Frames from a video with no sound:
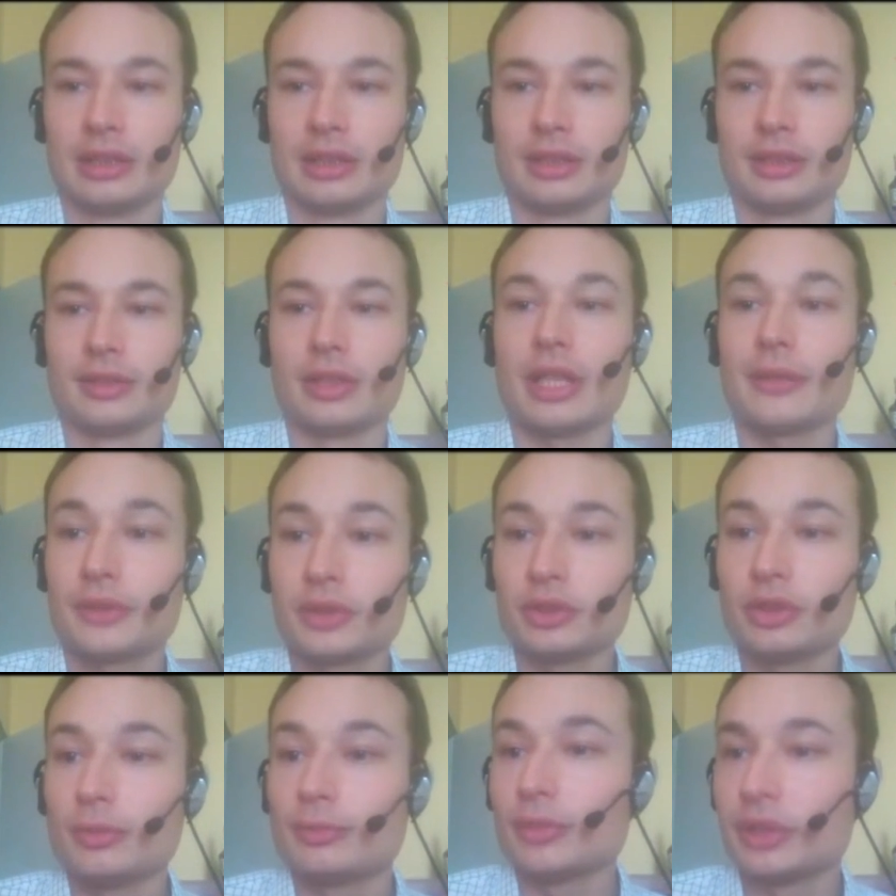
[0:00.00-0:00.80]
You have to
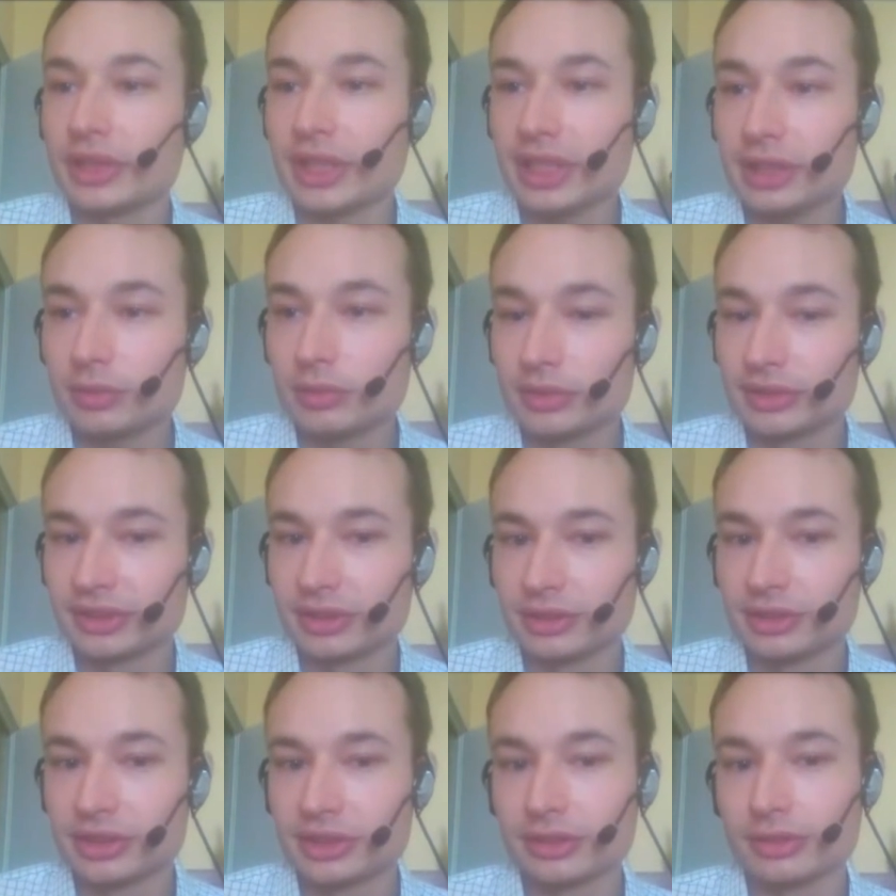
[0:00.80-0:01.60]
know Monarch was
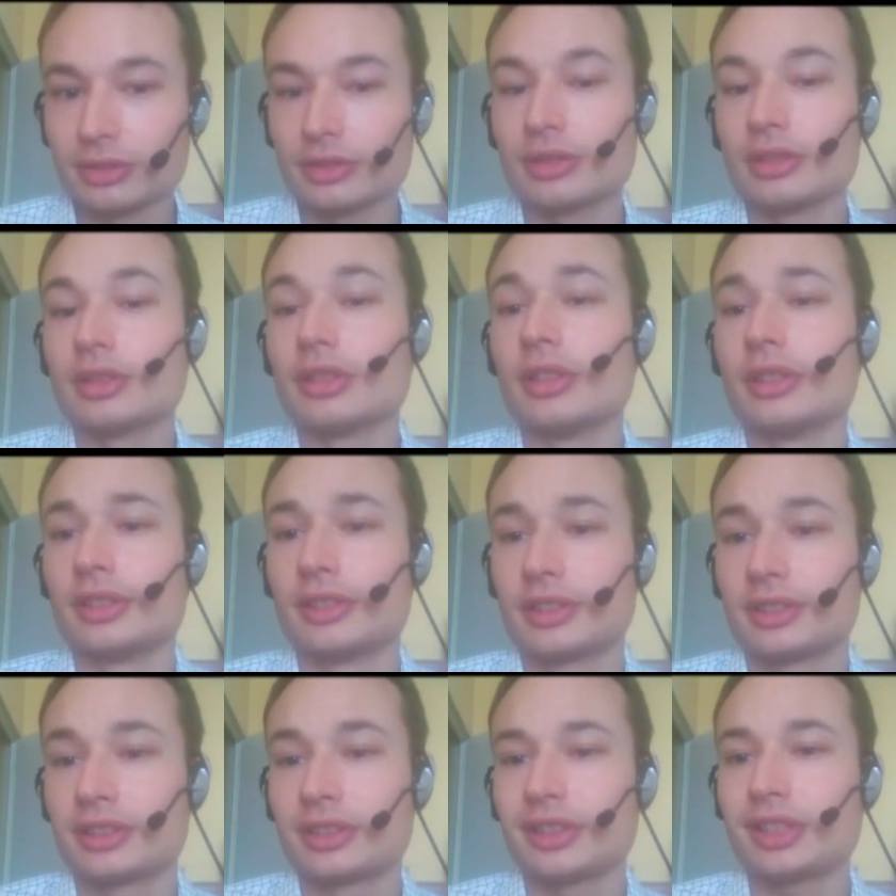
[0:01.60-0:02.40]
also a
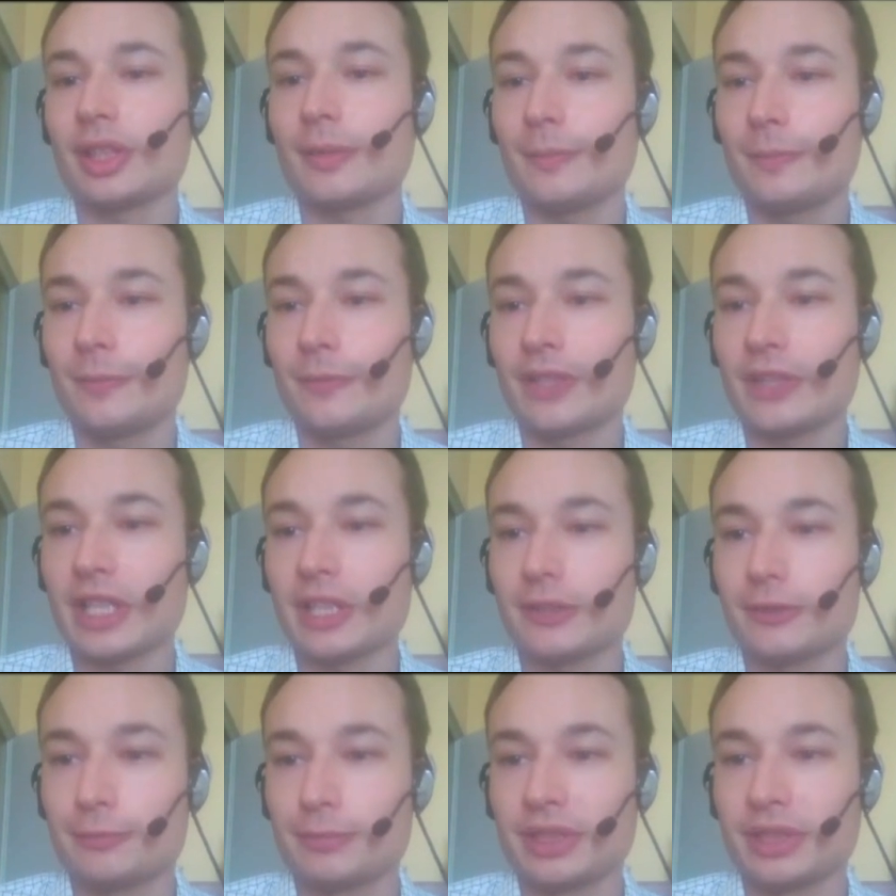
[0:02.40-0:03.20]
top
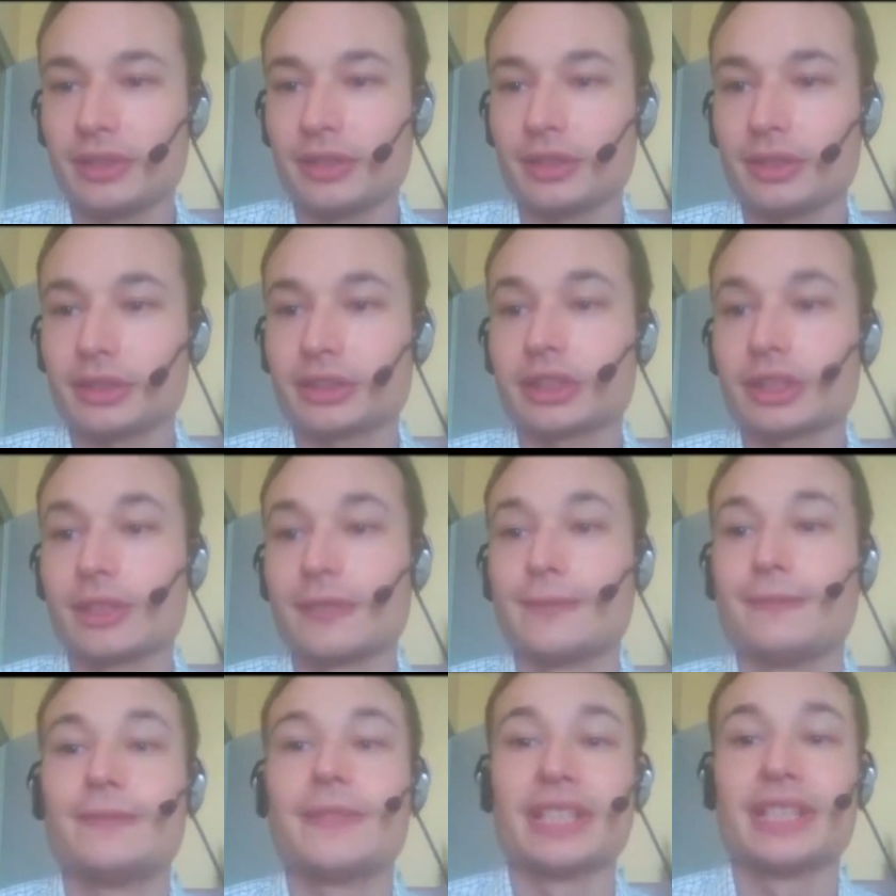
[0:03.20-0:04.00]
5 players of
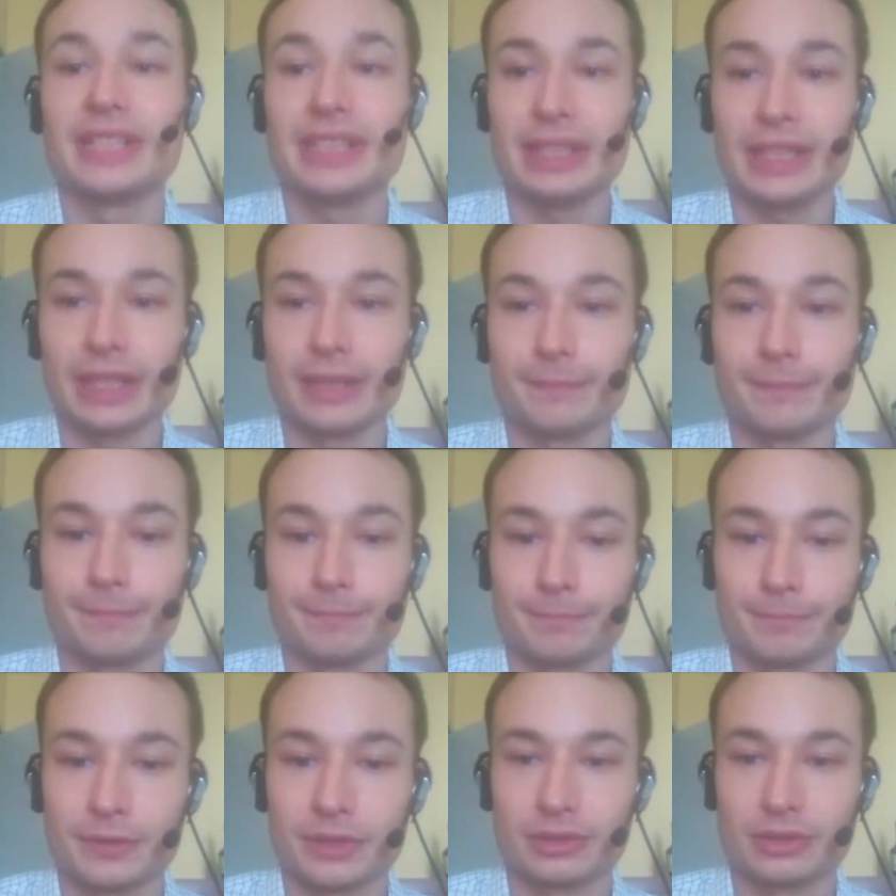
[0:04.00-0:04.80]
Vanilla,
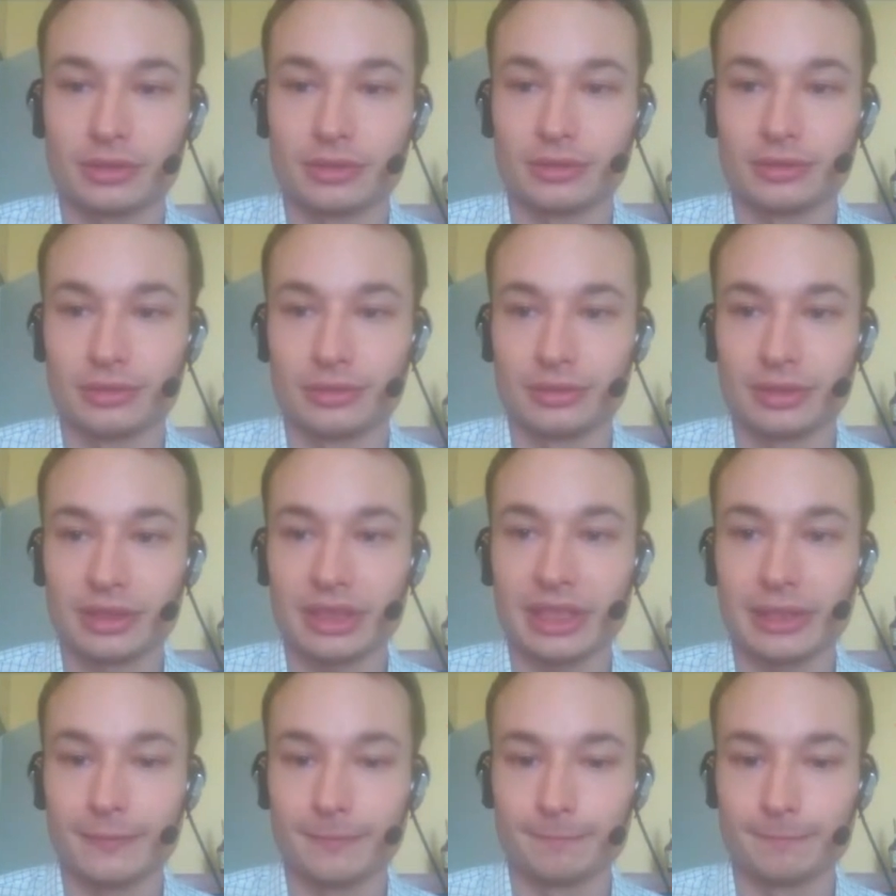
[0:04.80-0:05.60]
so yeah,